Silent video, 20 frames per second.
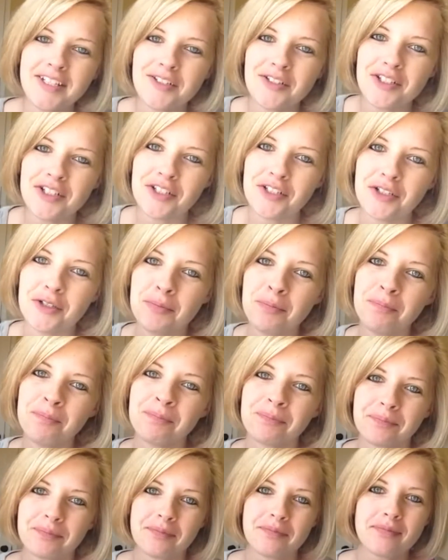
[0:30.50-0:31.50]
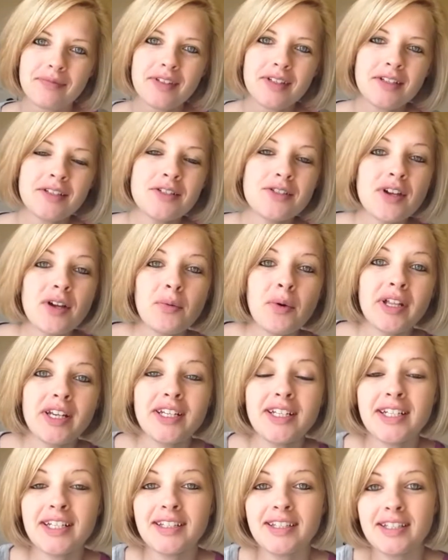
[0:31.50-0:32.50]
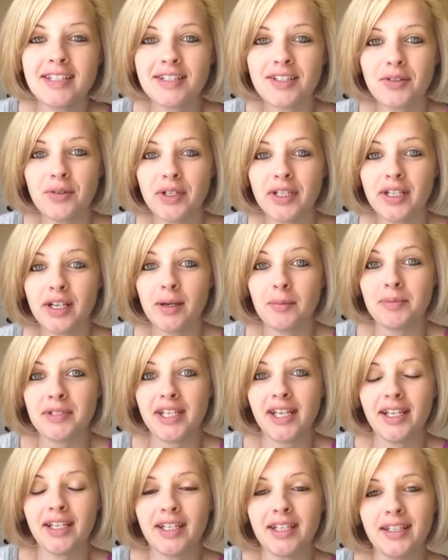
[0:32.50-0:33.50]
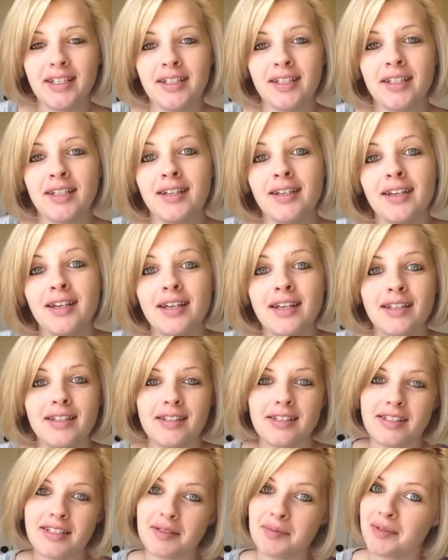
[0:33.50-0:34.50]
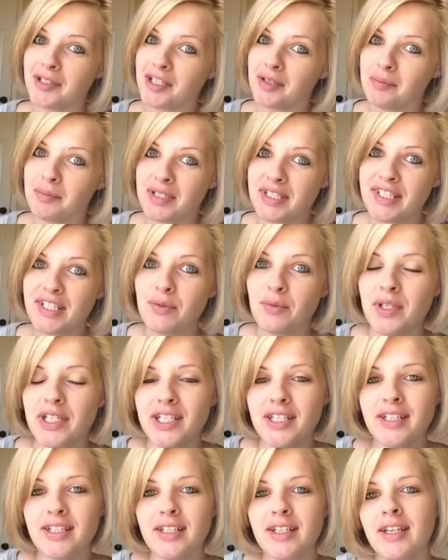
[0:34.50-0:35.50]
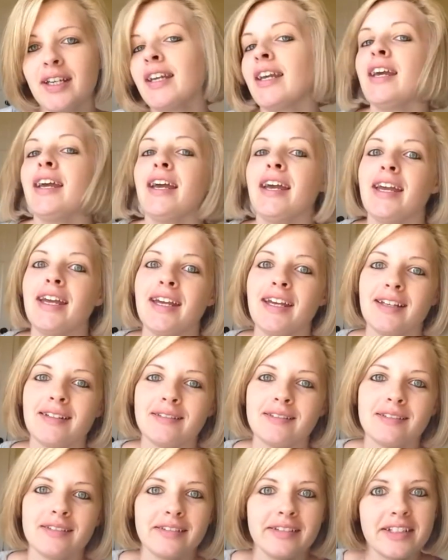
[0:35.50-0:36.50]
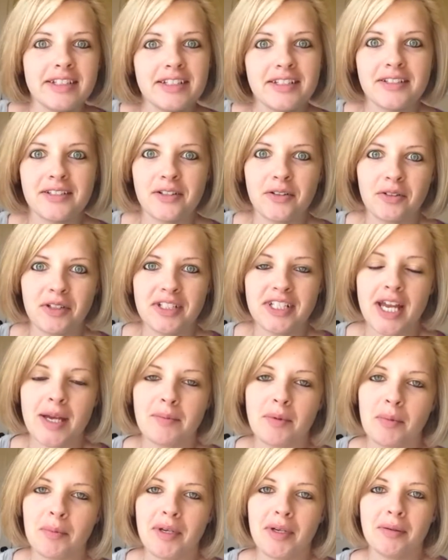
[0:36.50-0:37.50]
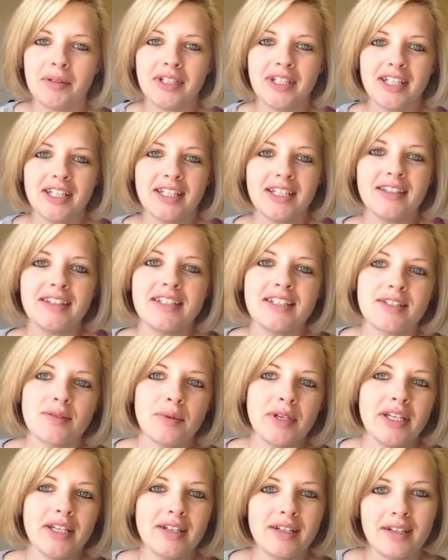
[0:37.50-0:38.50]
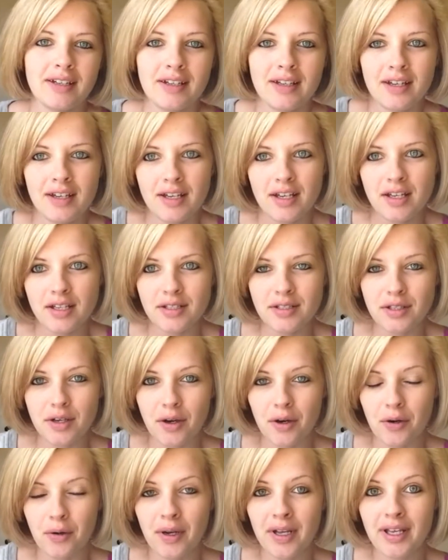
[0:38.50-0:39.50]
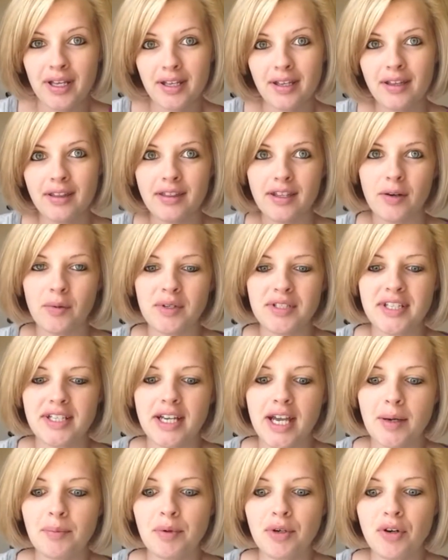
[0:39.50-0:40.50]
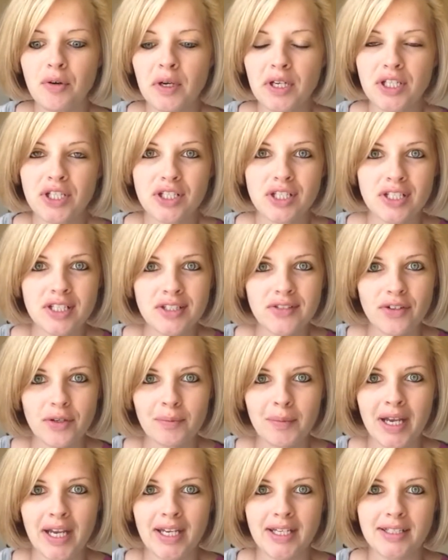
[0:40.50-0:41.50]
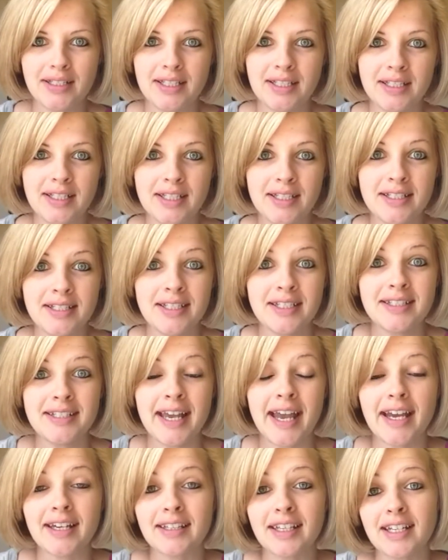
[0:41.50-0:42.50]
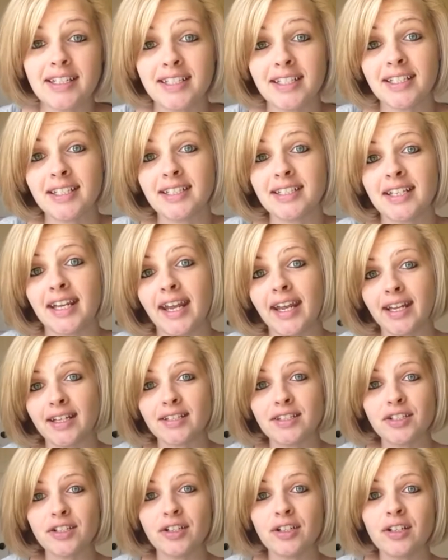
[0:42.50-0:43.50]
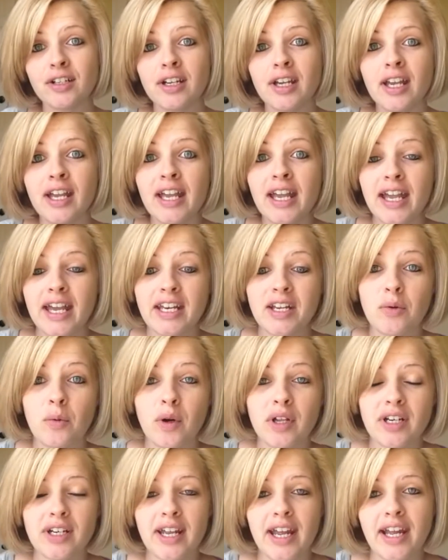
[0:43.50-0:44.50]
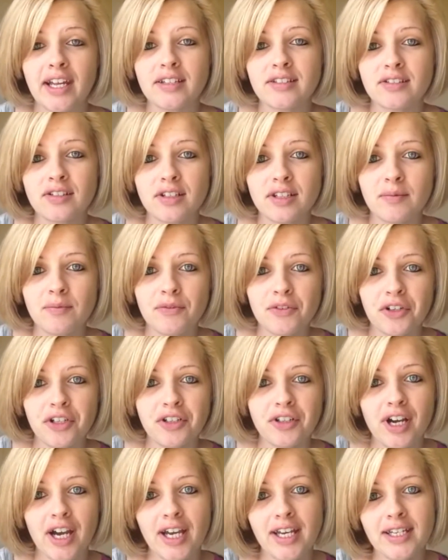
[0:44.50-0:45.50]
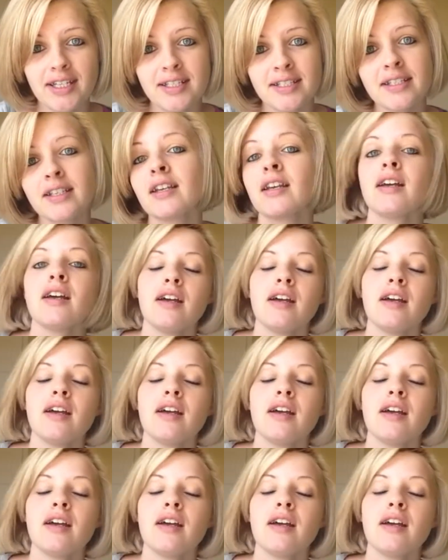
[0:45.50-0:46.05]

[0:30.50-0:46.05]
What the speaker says: YouTube. So I wanted to get this quick update in. This has been a busy week and this is the only time I'll be able to get it in this week. So there was a couple questions from my TTC tag that I didn't get to answer and I wanted to answer them for you guys.